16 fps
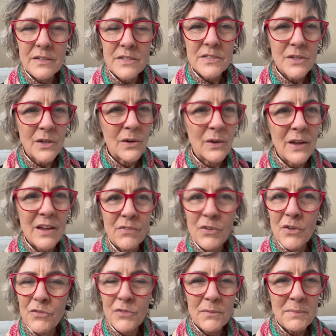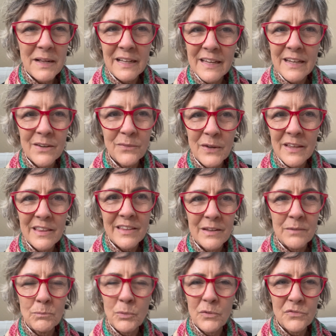So if you're familiar with
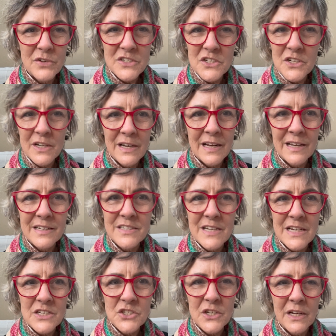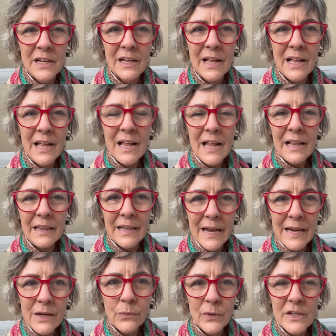and proficient in teaching
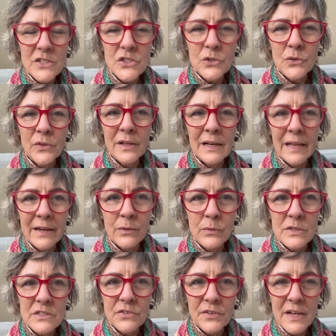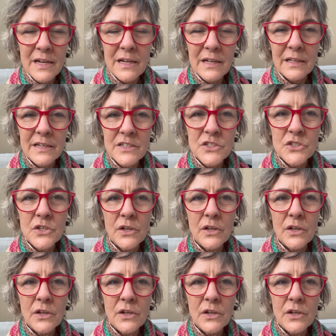language or the language of English,